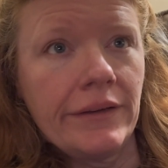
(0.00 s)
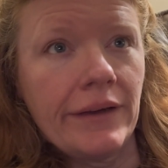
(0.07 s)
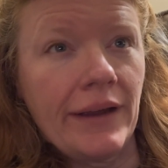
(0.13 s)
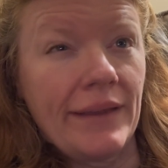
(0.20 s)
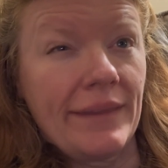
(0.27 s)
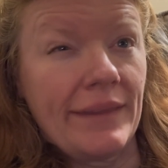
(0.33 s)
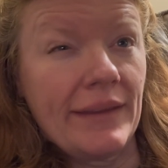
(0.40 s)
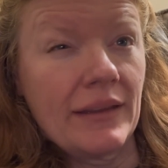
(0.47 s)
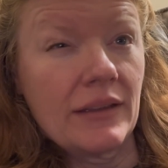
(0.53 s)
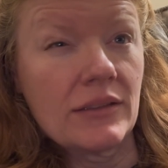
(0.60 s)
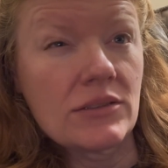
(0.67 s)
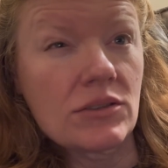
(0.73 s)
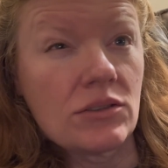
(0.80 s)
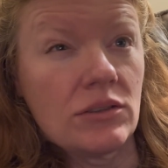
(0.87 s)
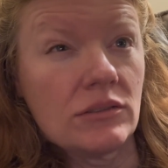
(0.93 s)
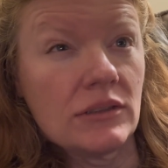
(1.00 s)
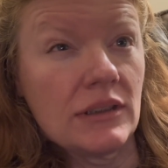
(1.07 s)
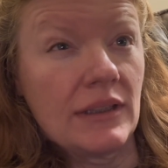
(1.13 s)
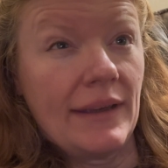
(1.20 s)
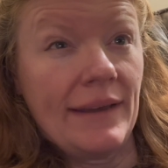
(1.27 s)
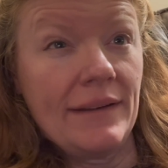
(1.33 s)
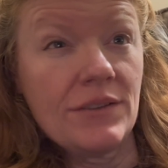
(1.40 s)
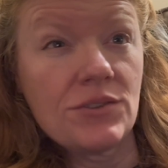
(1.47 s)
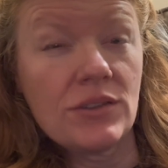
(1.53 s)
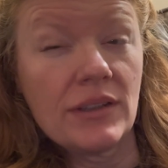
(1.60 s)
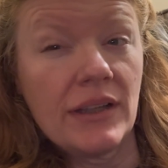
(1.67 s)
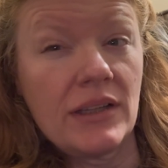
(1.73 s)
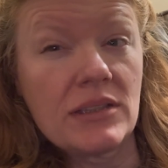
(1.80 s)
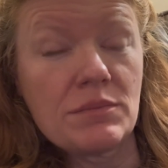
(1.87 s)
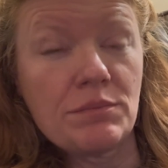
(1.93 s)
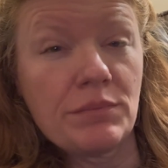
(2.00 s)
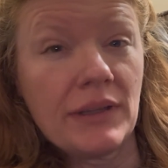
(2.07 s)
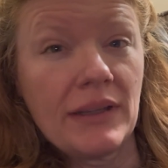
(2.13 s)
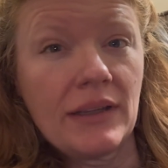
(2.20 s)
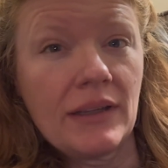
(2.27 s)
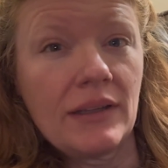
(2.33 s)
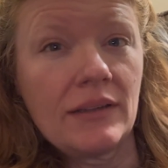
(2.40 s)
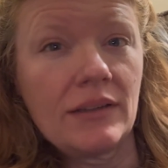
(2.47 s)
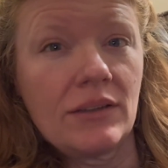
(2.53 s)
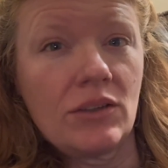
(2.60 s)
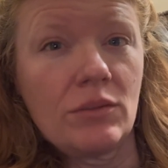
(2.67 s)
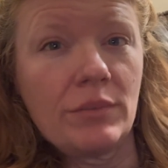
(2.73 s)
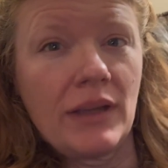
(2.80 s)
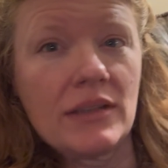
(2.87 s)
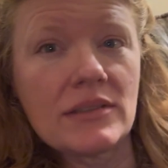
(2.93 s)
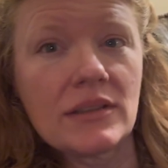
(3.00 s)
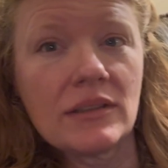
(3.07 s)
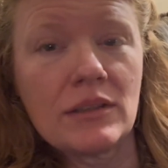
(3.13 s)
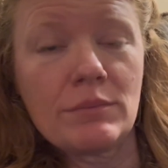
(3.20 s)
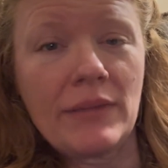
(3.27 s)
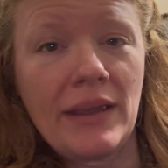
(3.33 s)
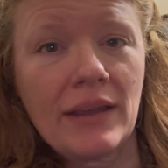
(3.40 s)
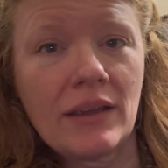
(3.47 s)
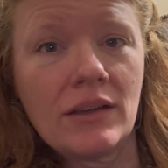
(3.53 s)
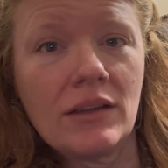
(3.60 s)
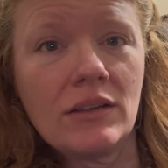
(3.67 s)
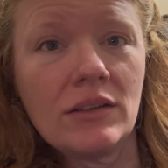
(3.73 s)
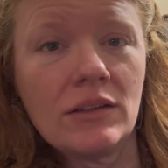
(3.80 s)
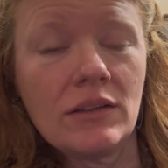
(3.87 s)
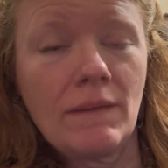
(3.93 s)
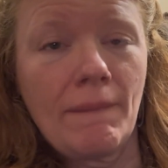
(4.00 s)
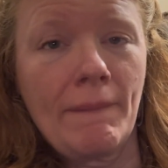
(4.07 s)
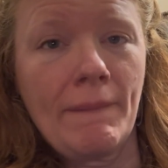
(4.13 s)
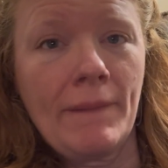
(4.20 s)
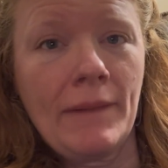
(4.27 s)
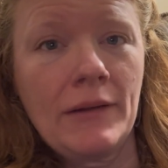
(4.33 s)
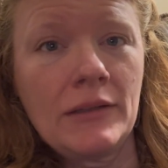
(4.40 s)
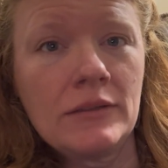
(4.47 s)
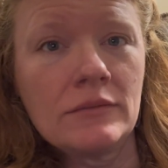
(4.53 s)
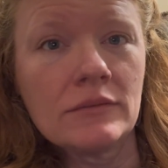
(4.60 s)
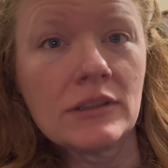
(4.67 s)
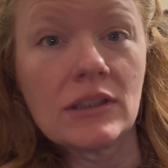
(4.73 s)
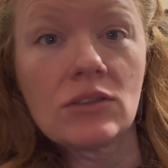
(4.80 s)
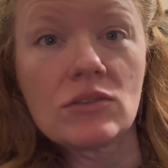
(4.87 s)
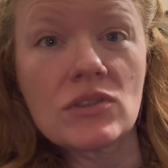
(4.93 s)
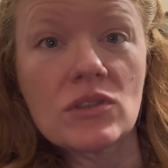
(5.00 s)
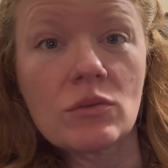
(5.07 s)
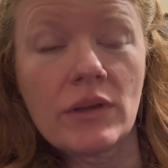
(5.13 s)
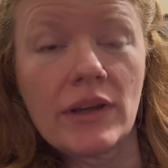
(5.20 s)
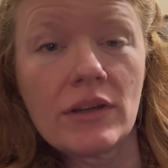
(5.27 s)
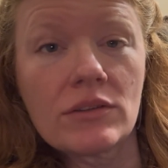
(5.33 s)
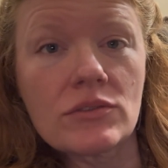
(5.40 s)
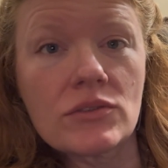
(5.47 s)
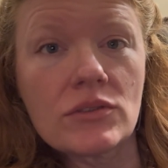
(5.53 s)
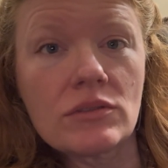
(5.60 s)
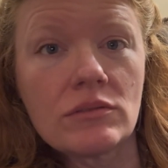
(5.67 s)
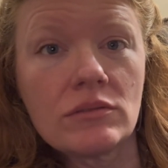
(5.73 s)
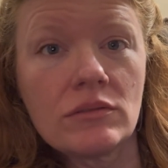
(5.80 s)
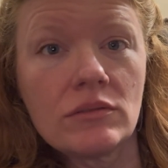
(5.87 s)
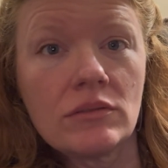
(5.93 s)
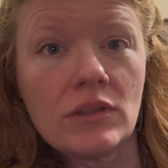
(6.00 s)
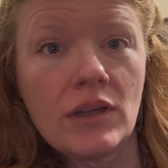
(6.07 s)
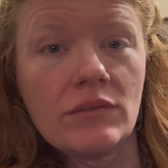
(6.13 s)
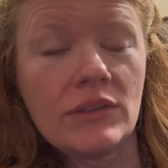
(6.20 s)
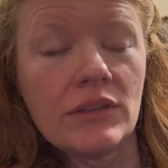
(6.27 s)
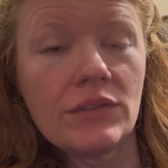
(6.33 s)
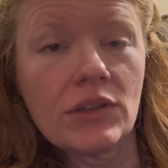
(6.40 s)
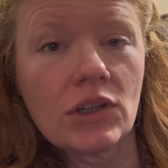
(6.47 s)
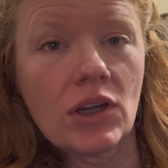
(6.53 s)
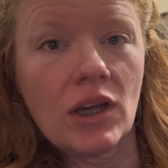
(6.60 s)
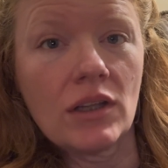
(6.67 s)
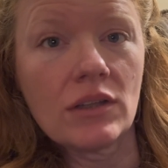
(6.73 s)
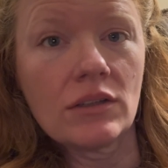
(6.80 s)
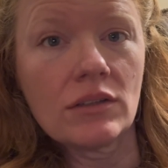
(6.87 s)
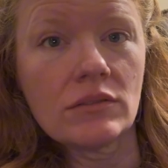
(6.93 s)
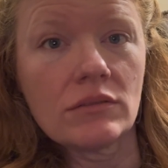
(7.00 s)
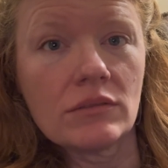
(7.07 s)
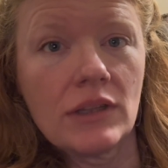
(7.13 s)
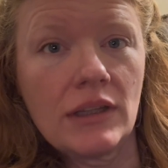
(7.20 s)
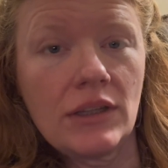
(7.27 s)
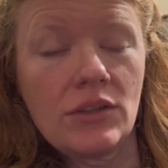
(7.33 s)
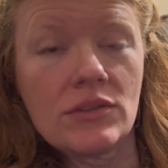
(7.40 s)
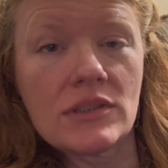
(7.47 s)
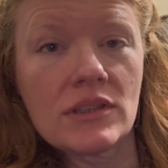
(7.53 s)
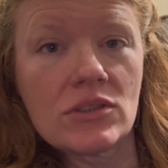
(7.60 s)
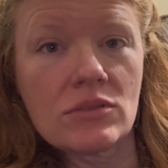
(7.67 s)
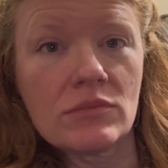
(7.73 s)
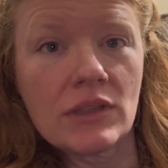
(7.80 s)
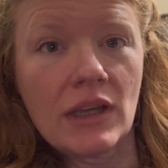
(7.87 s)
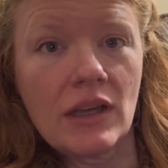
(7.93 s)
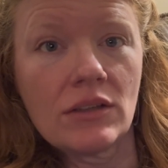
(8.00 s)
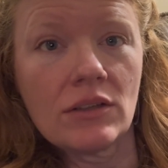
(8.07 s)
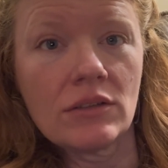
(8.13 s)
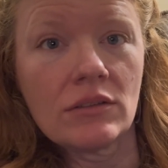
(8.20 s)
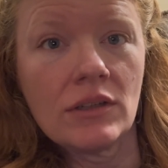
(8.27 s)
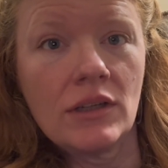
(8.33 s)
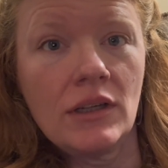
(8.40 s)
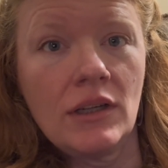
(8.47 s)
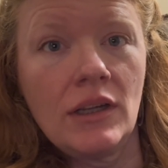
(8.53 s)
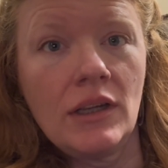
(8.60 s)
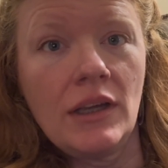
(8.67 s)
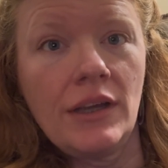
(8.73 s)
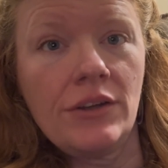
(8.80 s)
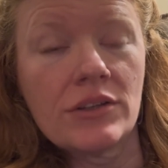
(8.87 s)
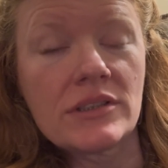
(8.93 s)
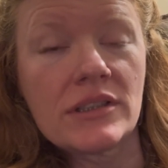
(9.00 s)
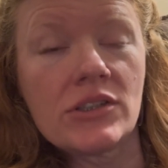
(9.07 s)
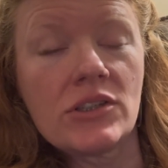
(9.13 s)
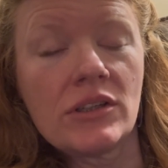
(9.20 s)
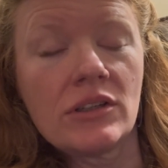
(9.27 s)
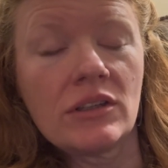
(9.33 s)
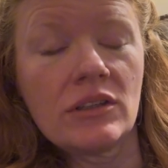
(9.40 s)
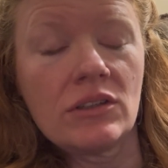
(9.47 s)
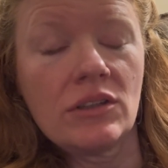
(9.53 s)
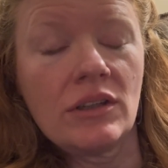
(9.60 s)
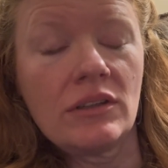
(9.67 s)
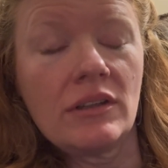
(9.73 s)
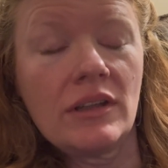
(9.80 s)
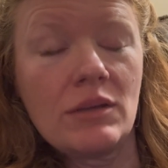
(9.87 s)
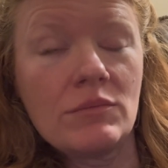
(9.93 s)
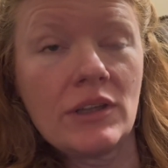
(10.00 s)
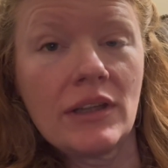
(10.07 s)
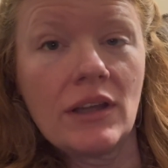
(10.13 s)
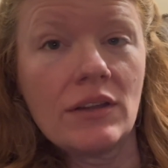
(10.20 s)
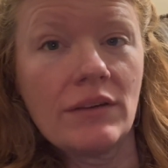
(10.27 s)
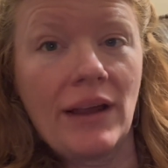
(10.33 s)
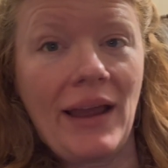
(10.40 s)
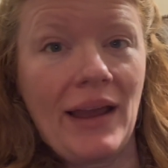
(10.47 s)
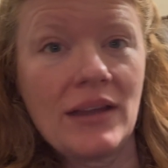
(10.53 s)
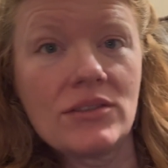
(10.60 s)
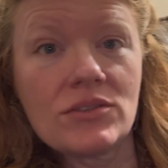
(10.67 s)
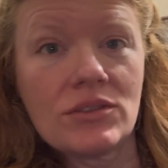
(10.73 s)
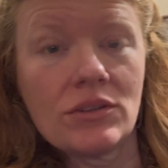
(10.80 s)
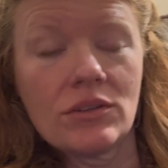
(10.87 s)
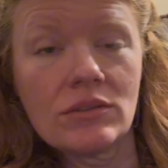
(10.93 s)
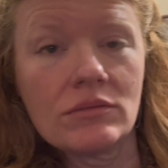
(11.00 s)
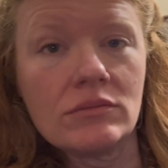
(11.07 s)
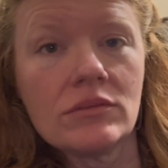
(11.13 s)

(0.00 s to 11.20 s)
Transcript: I think it's called an Entrelac blanket. You basically make little squares of different color and then you stitch them together, and you're stitching them together as you're